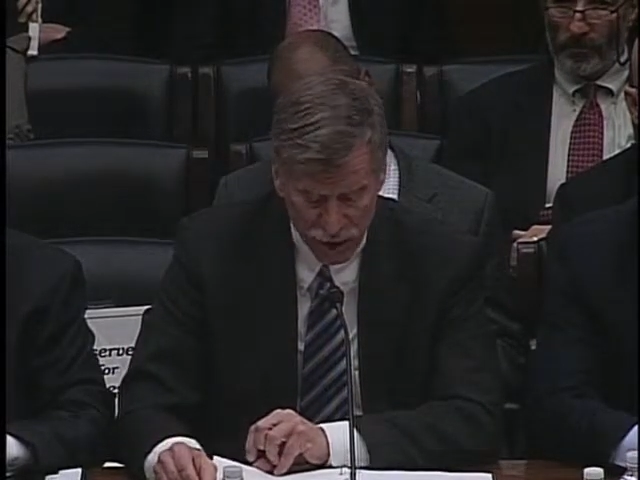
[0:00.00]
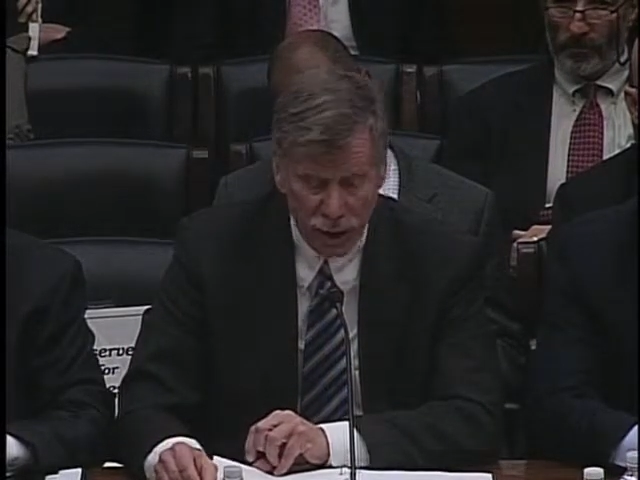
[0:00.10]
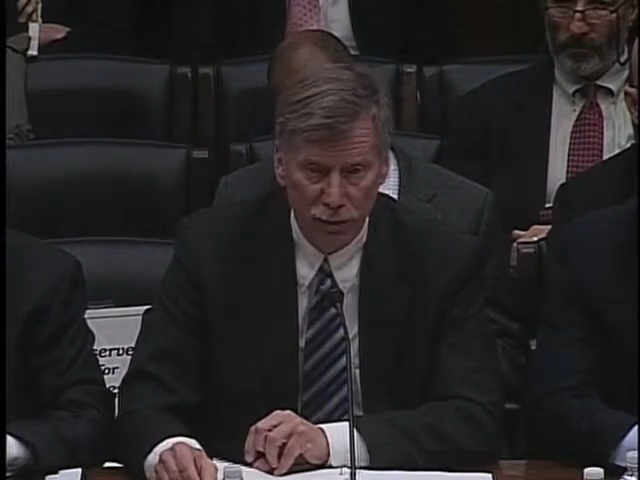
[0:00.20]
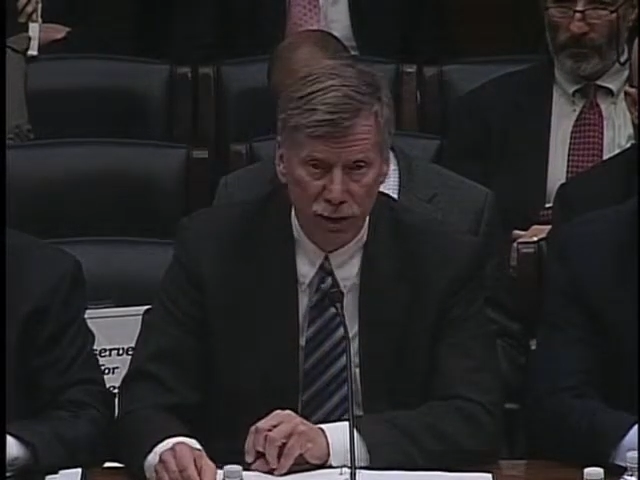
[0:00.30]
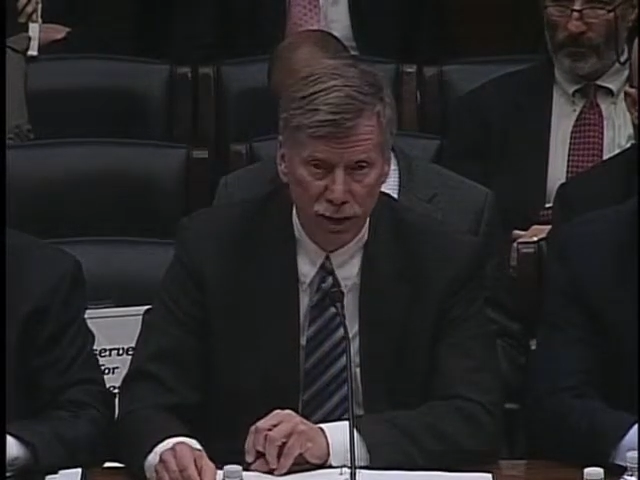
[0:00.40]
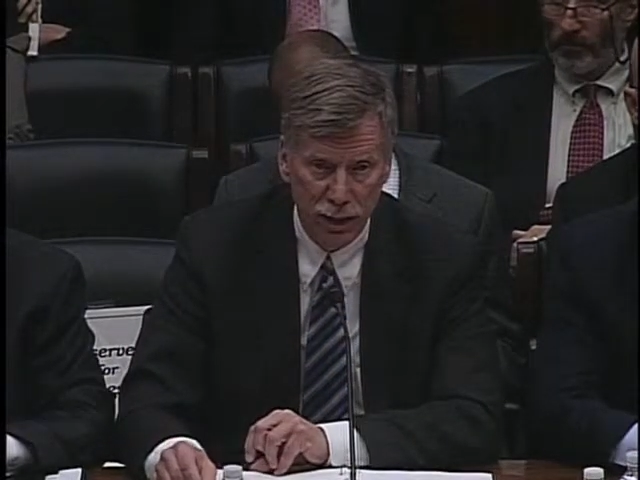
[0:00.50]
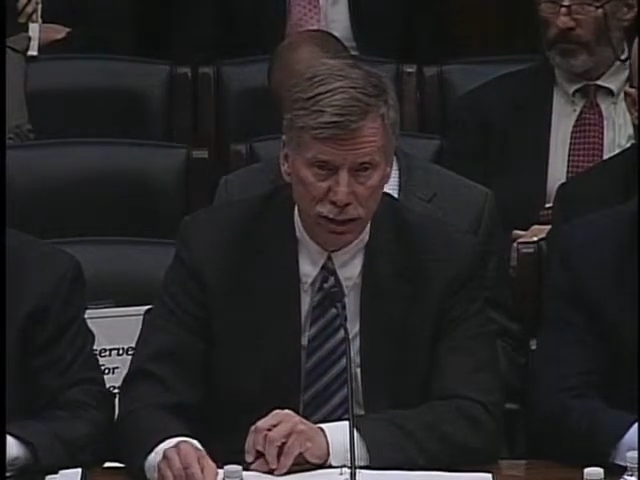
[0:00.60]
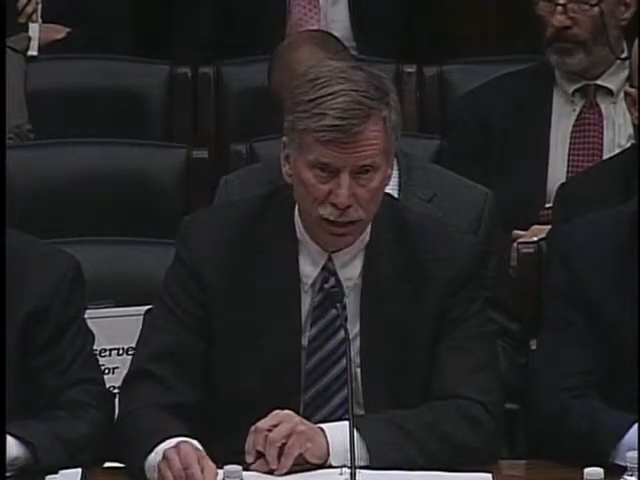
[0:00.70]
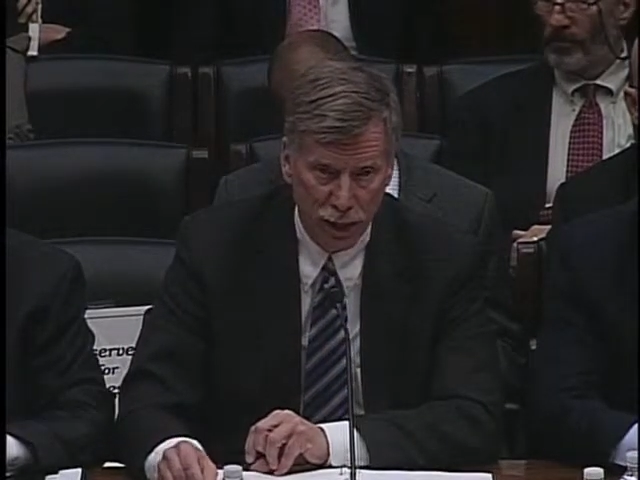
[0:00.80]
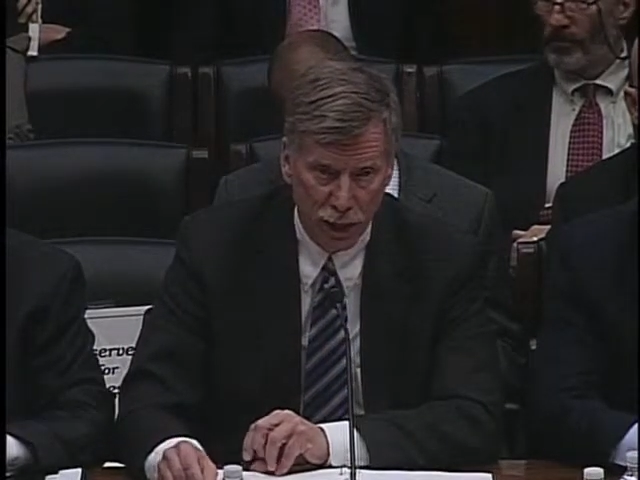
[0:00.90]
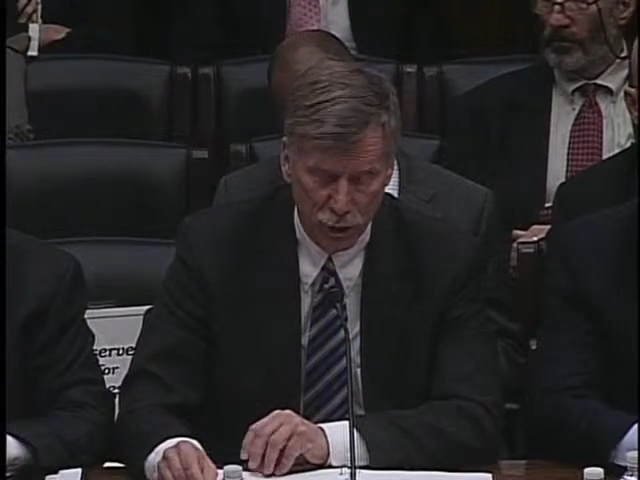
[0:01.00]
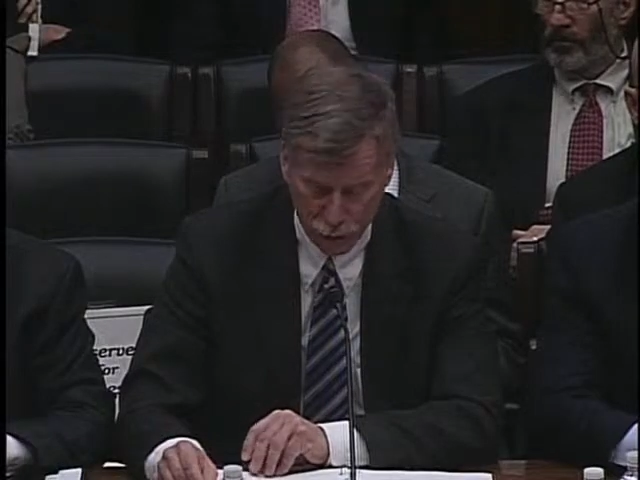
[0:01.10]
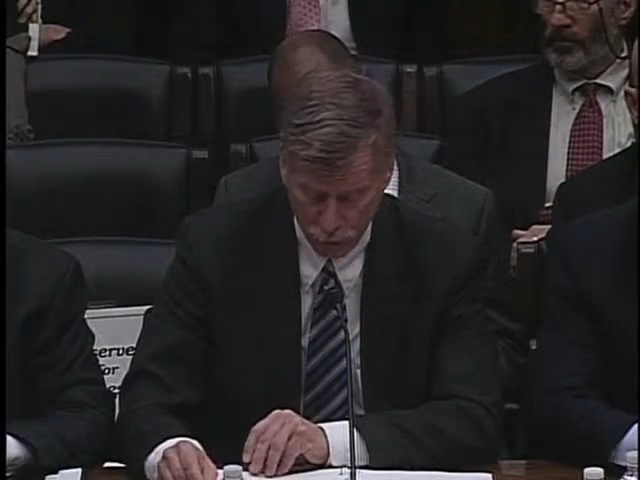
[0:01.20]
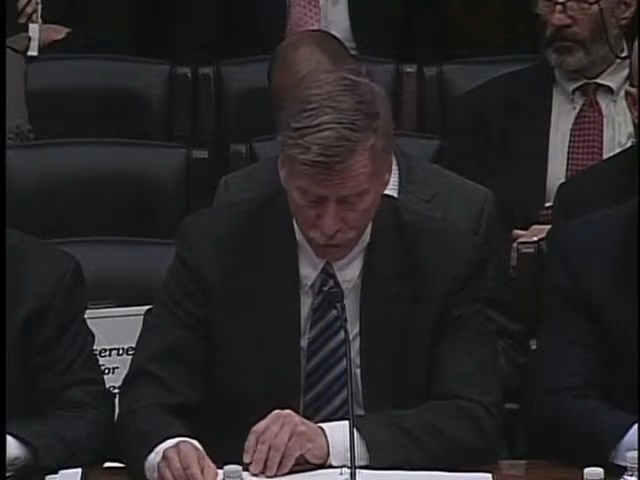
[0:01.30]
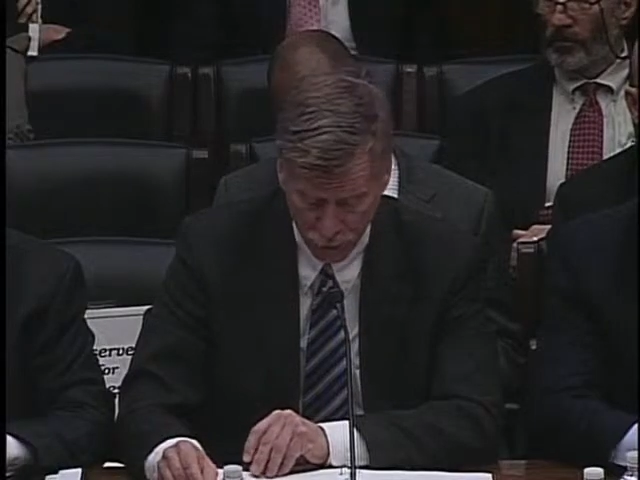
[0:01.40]

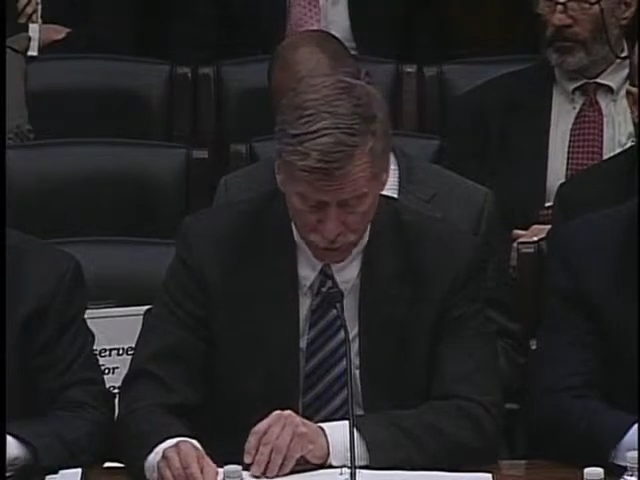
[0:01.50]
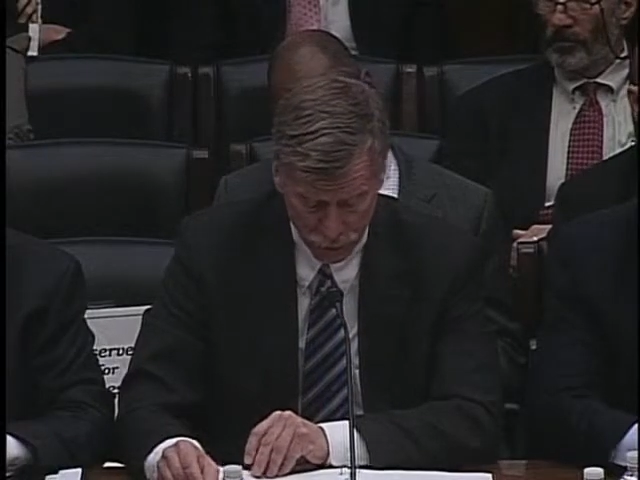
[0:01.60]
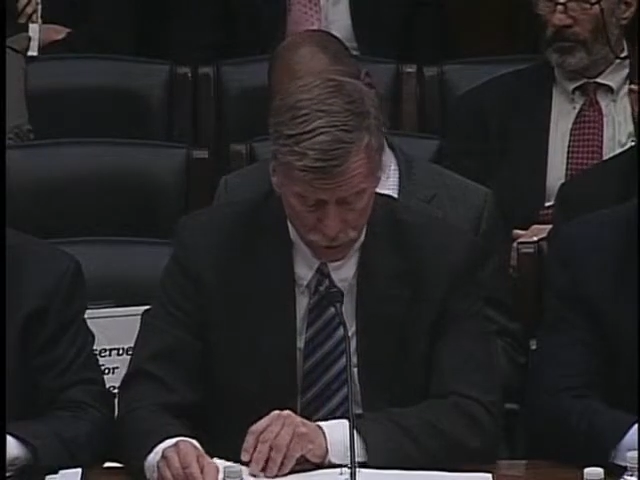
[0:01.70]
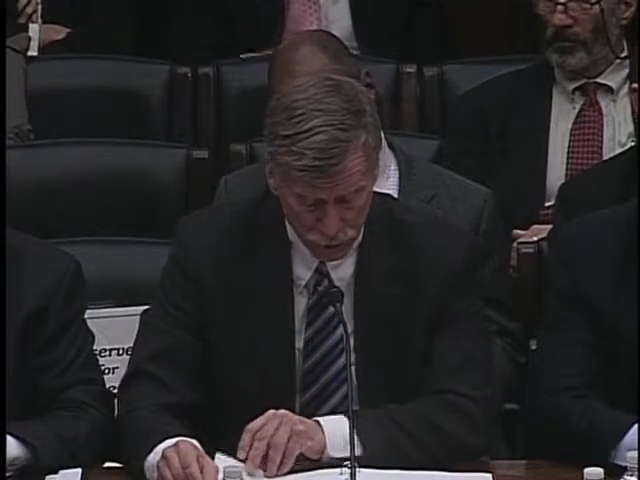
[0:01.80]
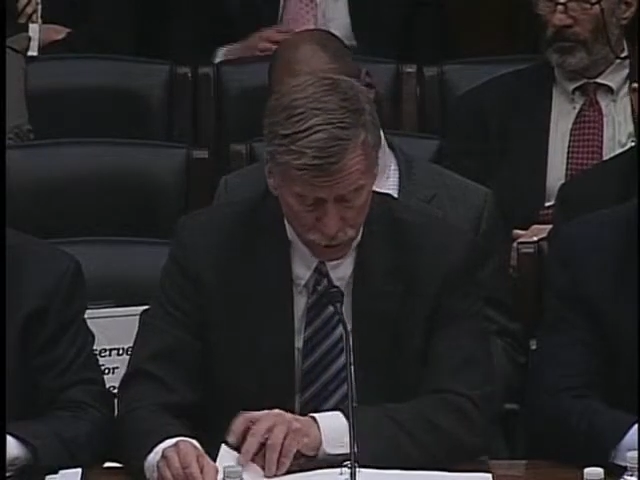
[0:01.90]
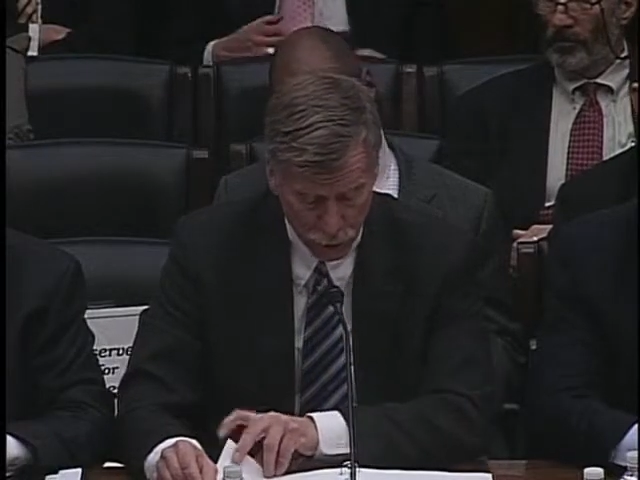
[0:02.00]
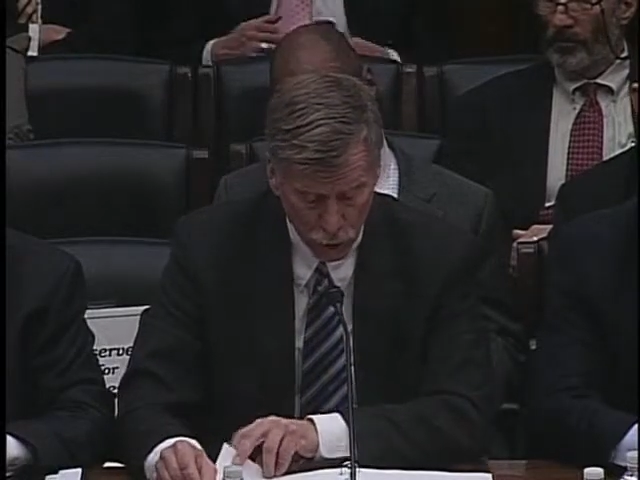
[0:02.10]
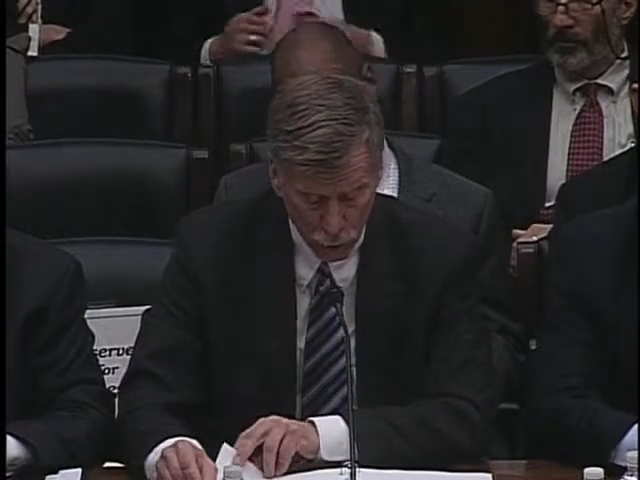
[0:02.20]
70,000 businesses